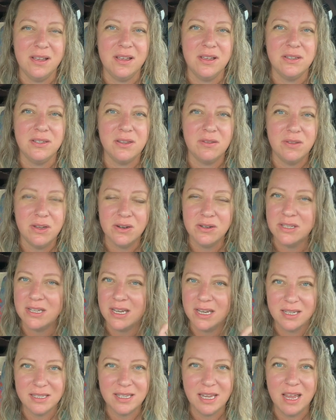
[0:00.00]
So there's an
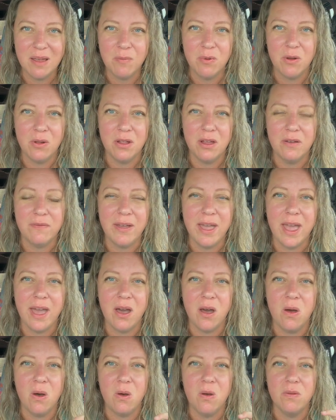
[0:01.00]
example of
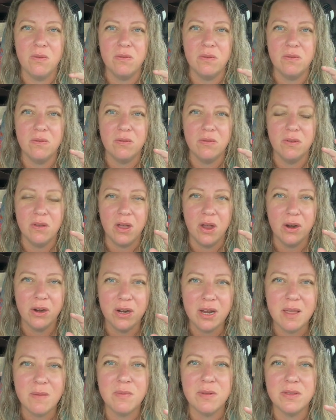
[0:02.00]
how her
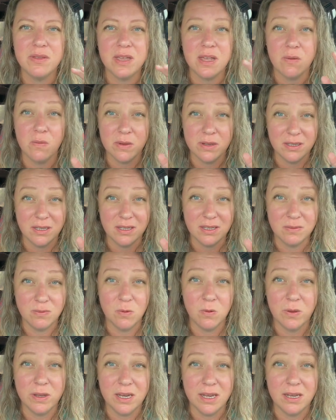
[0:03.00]
empathy was
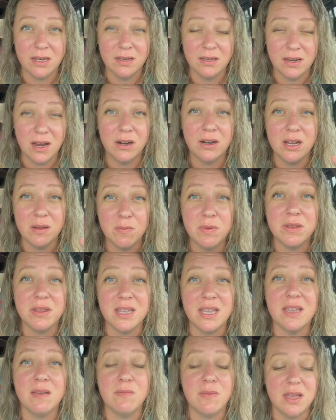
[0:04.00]
exploited. Our
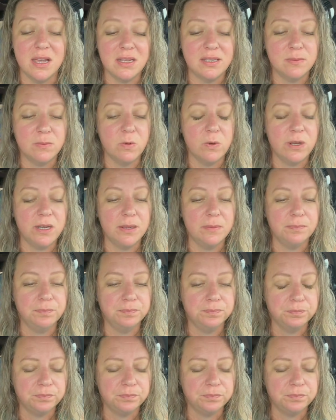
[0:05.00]
empathy can be exploited.